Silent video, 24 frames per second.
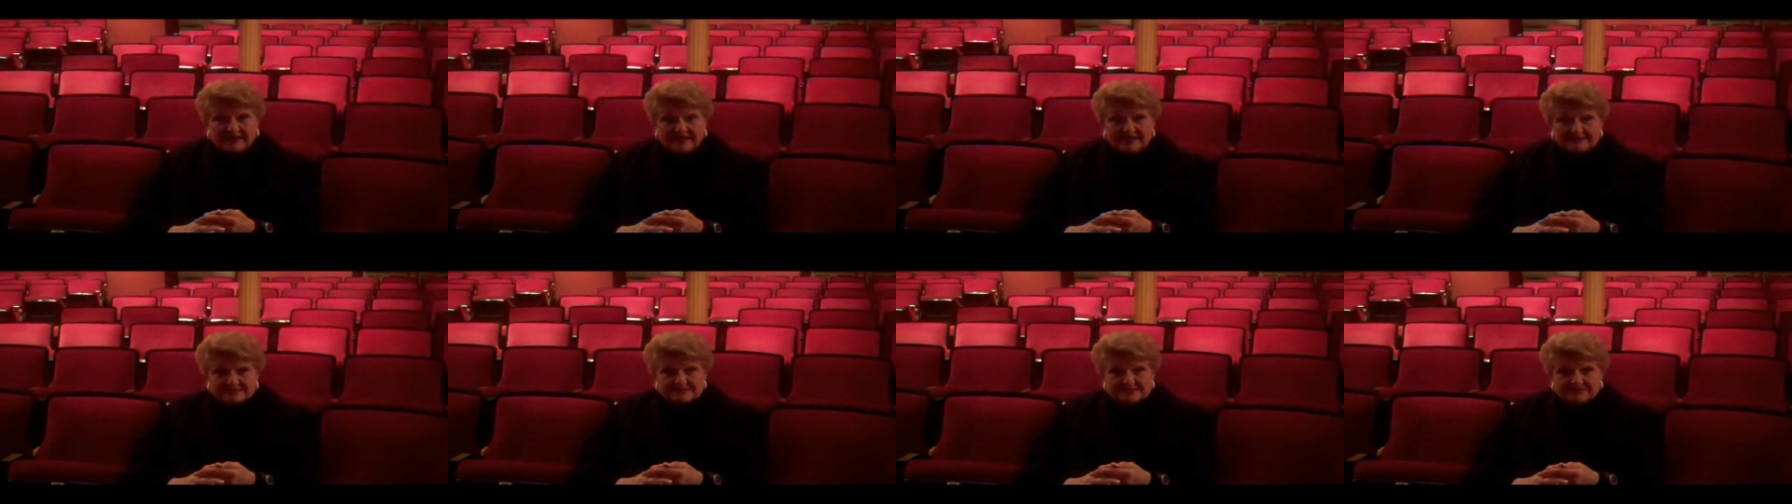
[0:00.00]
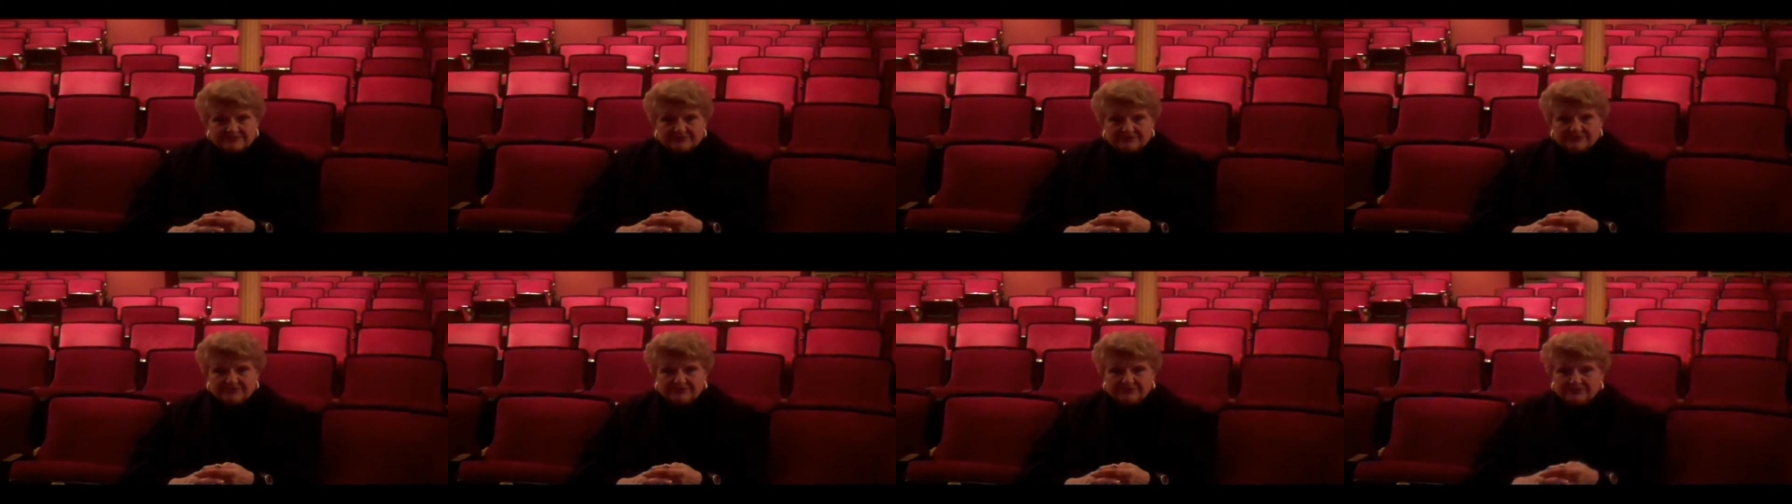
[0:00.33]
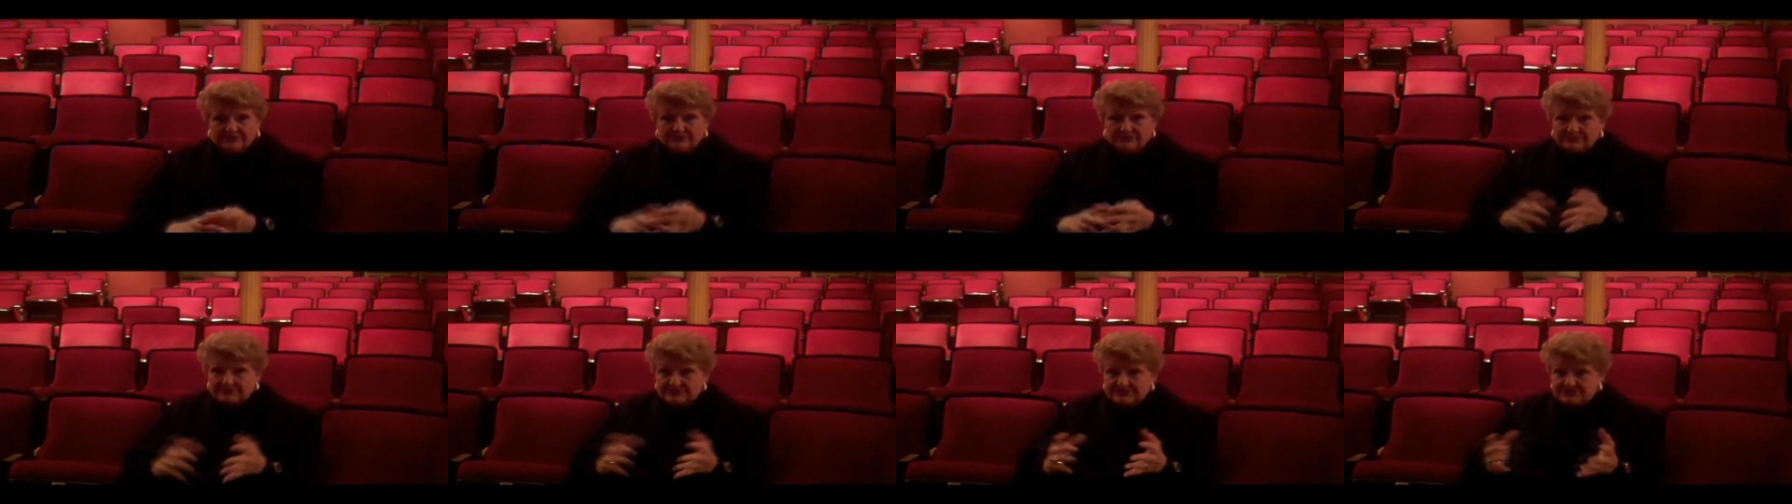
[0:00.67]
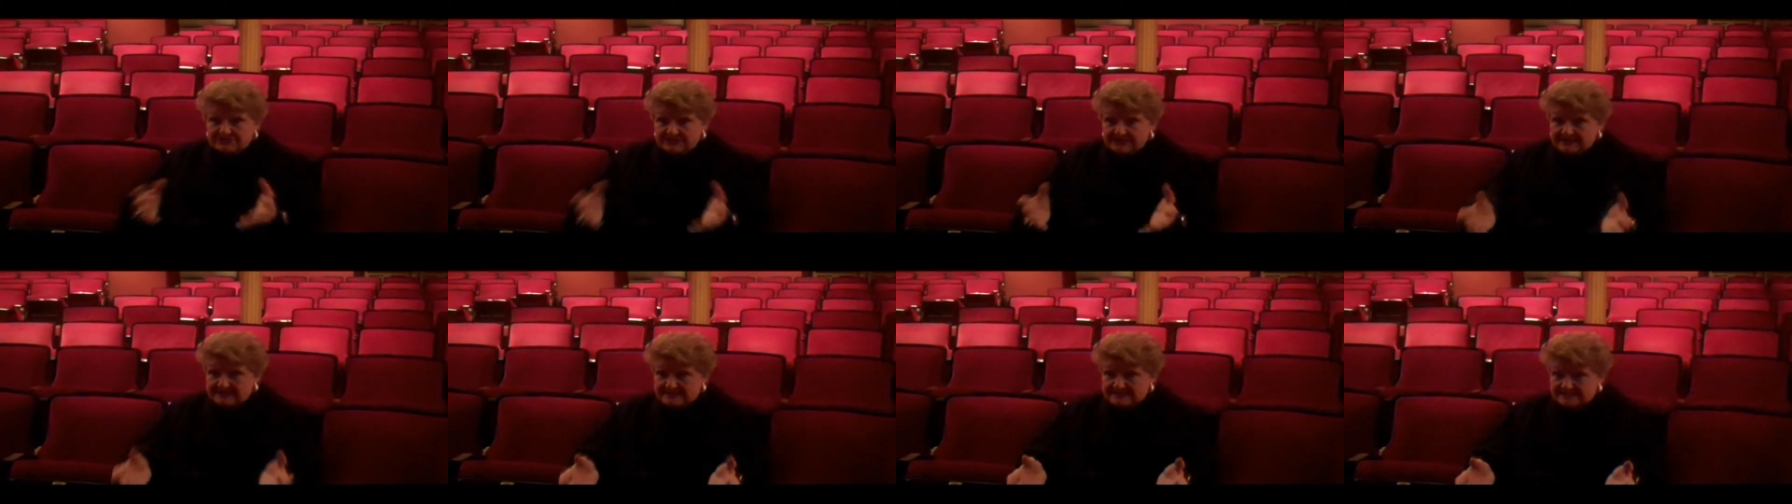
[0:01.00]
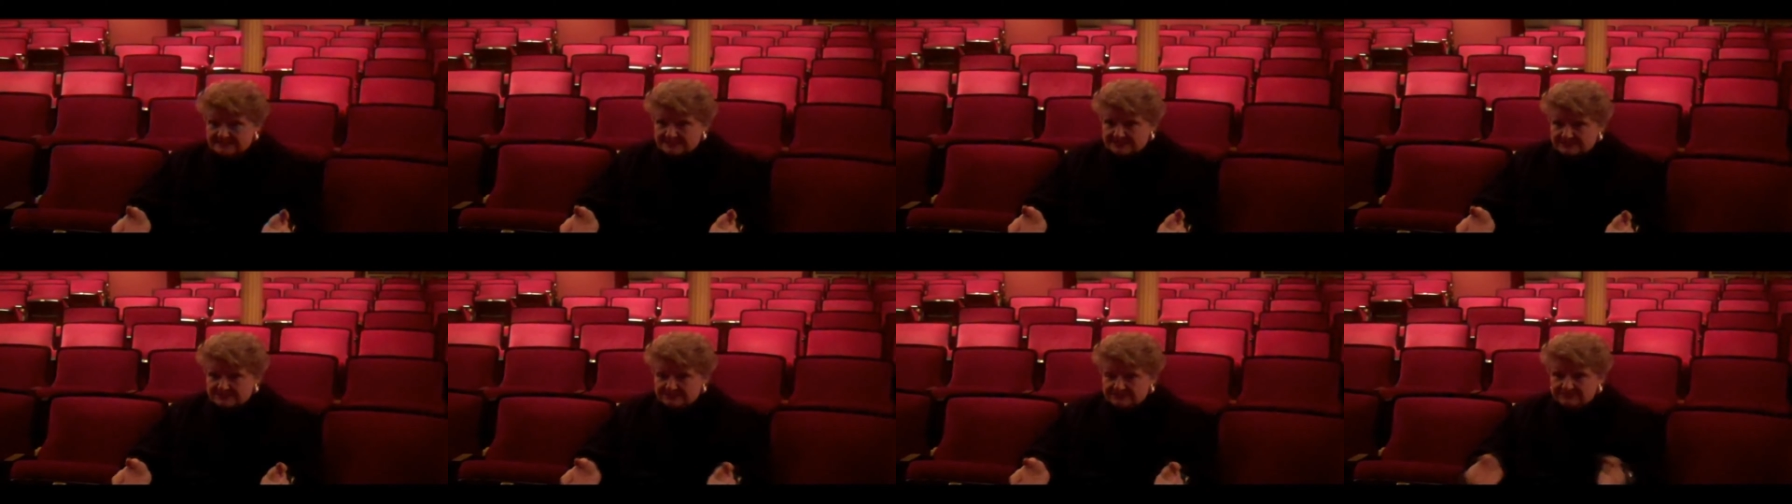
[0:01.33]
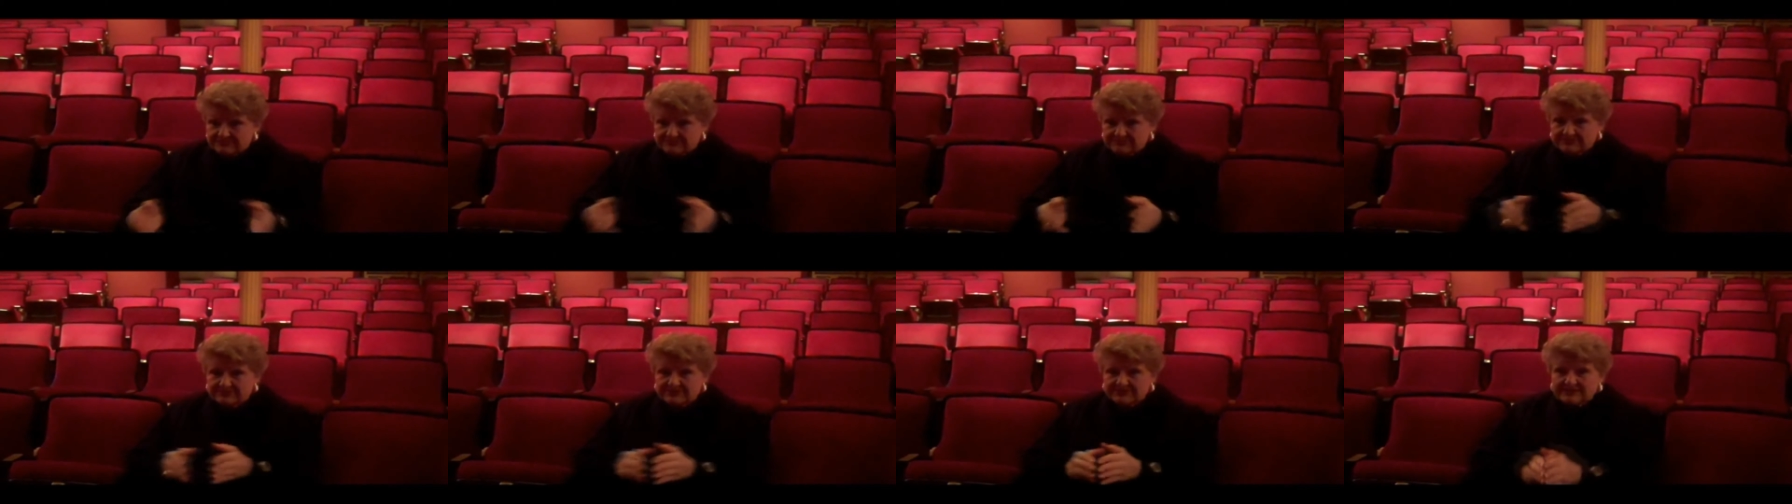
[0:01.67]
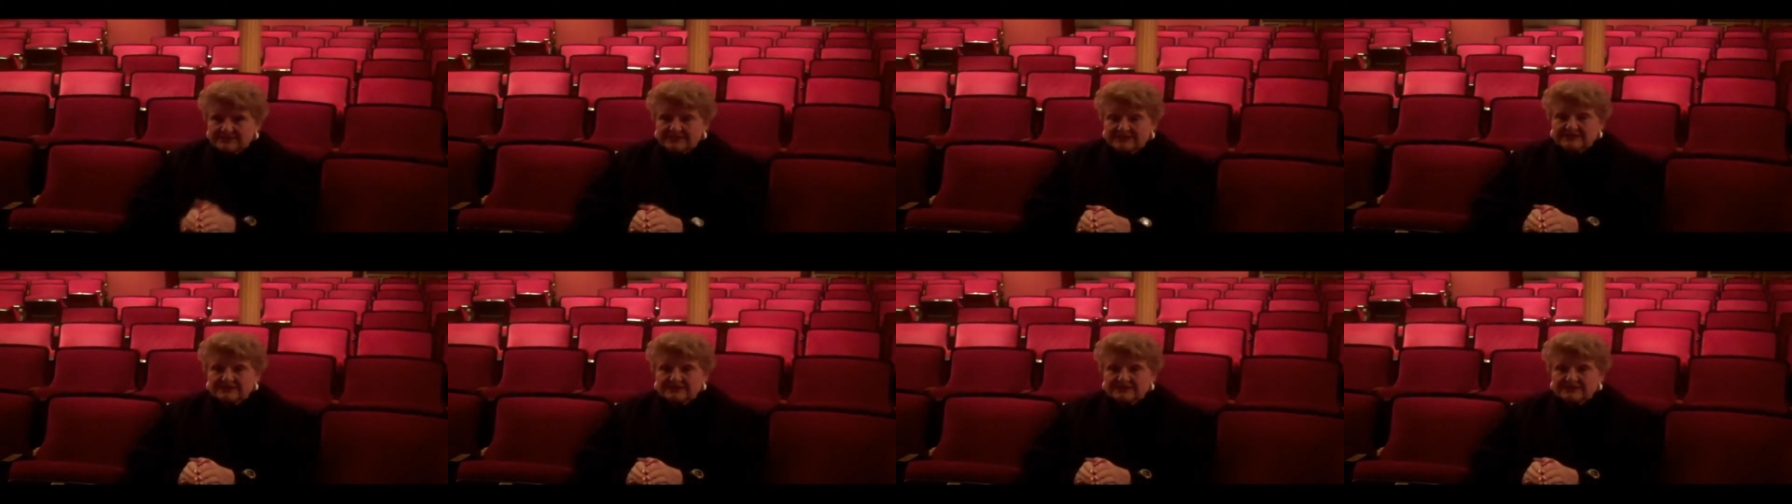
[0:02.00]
ask her who does she listen to, yeah.